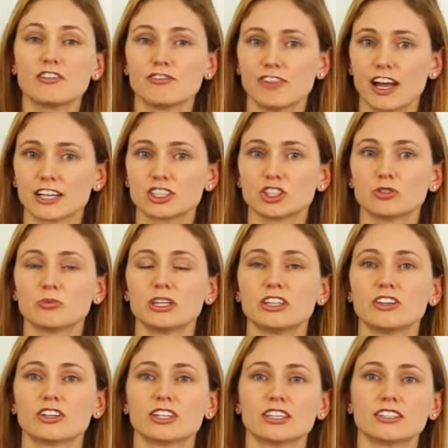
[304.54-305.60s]
factor, we
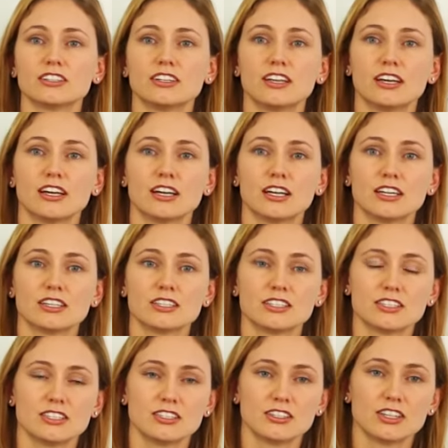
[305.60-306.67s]
look at
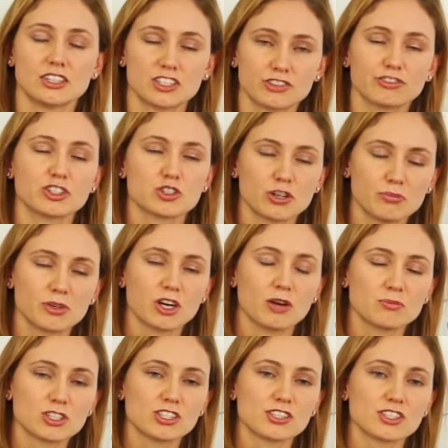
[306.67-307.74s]
the different treatment
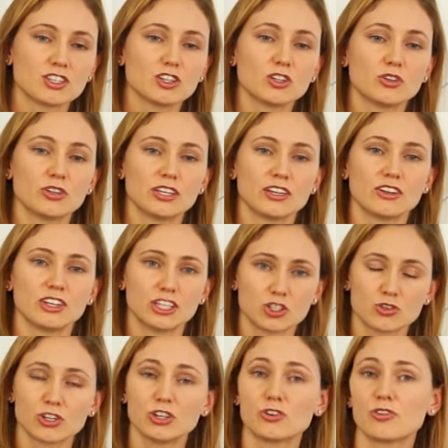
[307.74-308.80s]
options include
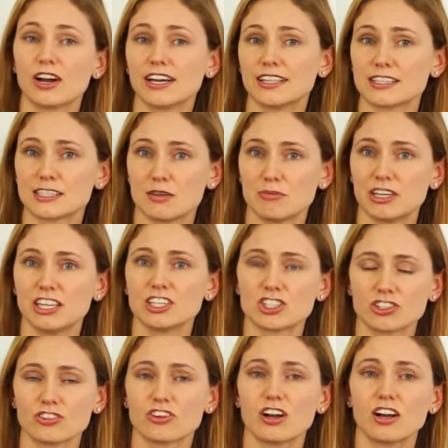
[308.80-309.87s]
intrauterine
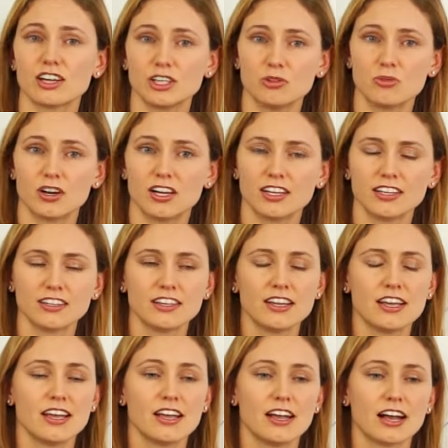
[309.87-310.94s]
insemination, or IUI,
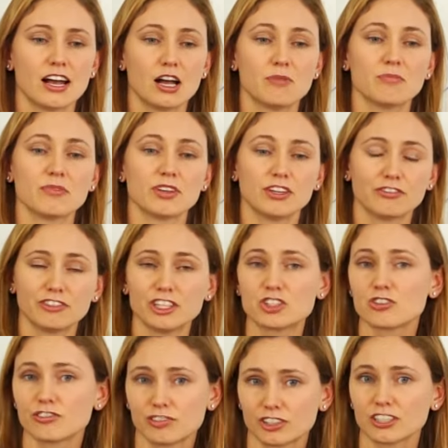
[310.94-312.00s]
in
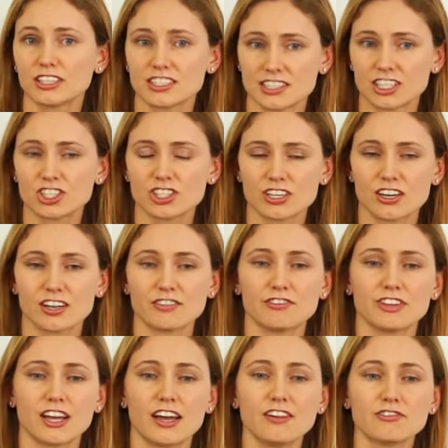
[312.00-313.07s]
vitro fertilization,
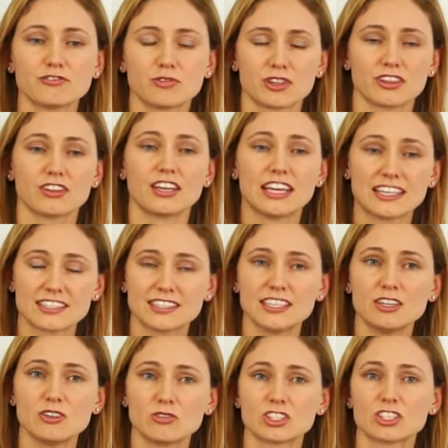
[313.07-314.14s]
IVF, with
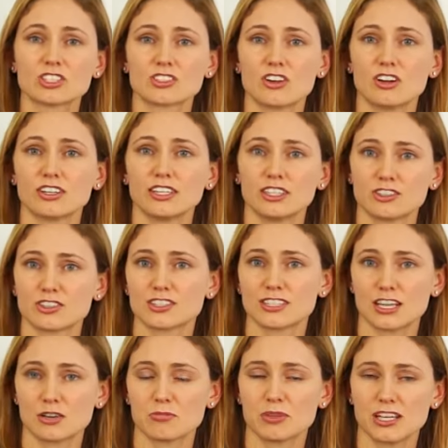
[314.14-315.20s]
ICSI, which is called
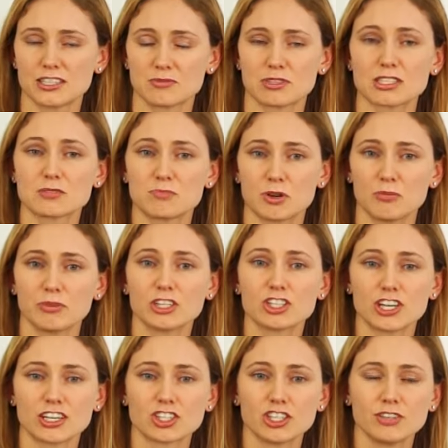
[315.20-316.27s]
intracytoplasmic sperm
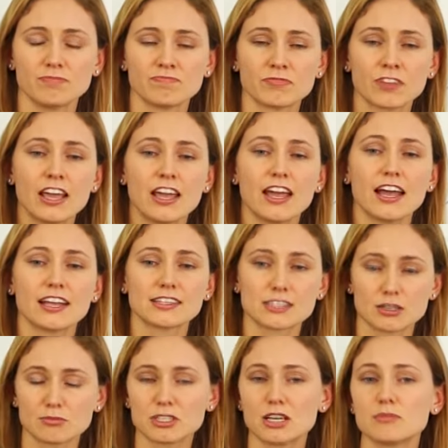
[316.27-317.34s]
injection, and
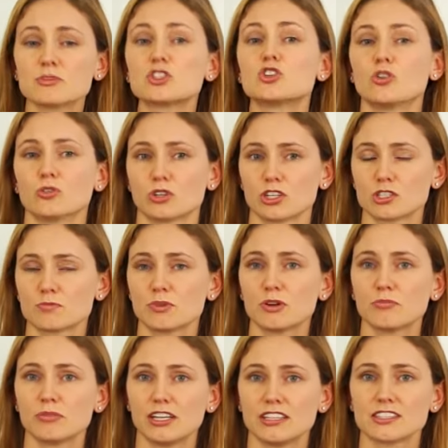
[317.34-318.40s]
sometimes donor
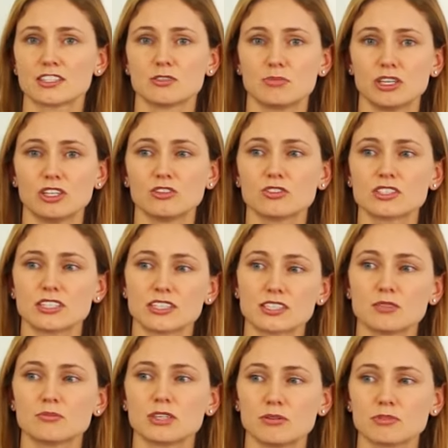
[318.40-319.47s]
sperm needs to be used, and
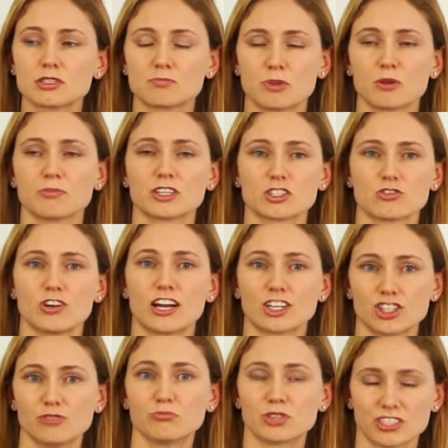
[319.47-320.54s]
sometimes sperm
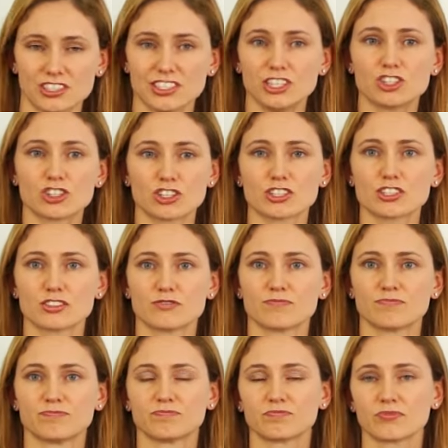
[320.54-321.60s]
extraction procedures
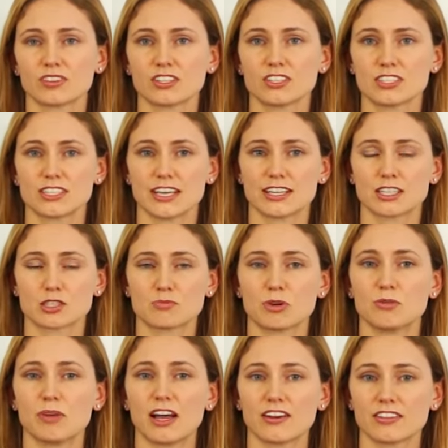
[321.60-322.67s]
to take the
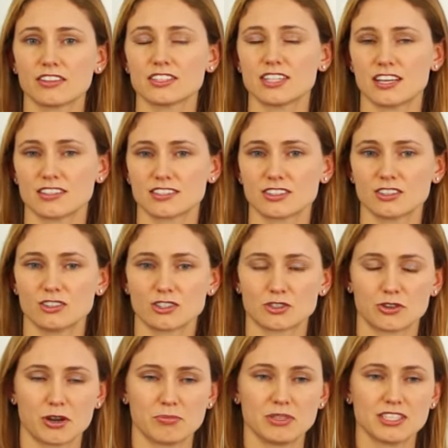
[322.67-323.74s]
sperm out of the testicles or
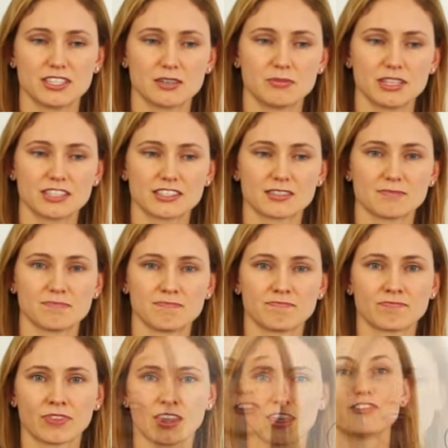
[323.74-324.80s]
epididymis.
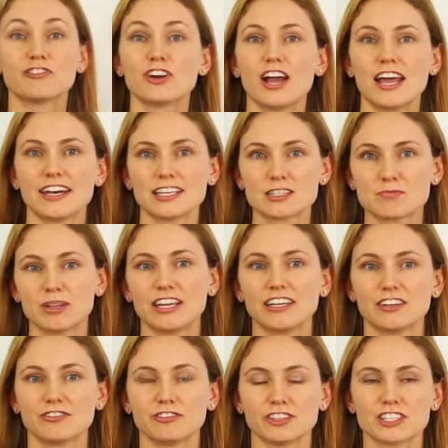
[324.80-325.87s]
For unexplained
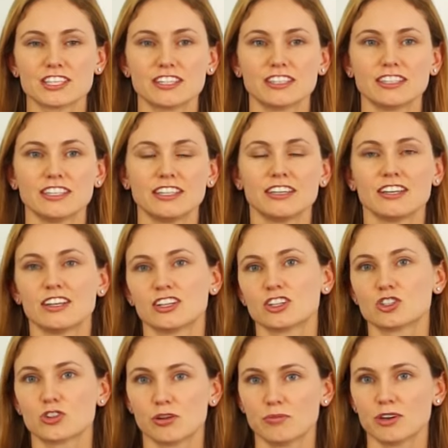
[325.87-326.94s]
infertility, the
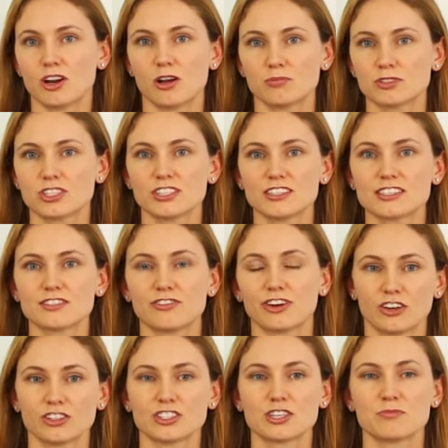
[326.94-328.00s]
treatment options
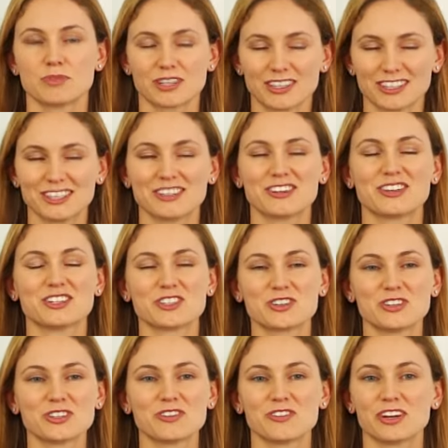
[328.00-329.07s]
are typically
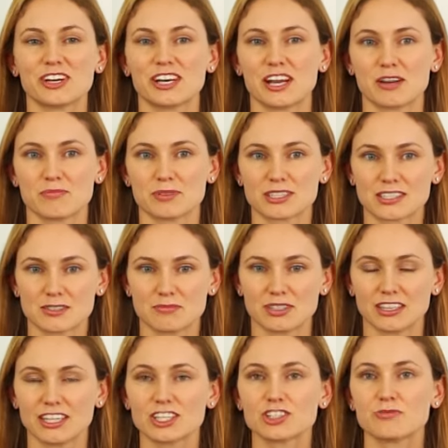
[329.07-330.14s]
controlled ovarian
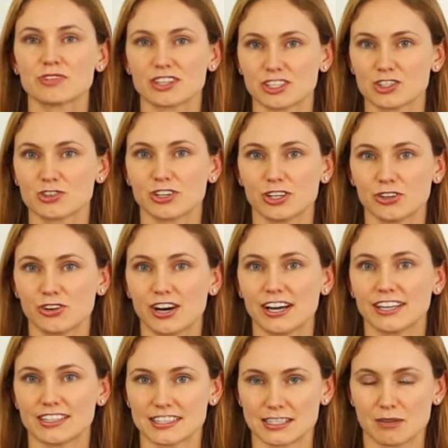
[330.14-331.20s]
hyperstimulation with intrauterine
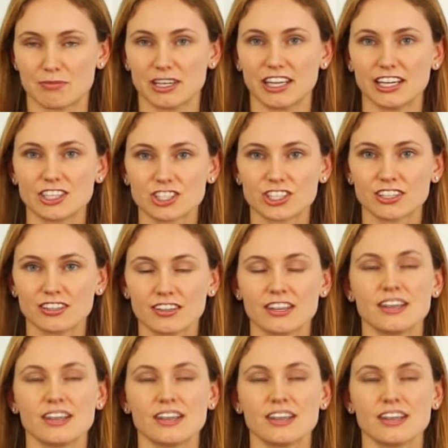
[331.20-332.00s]
insemination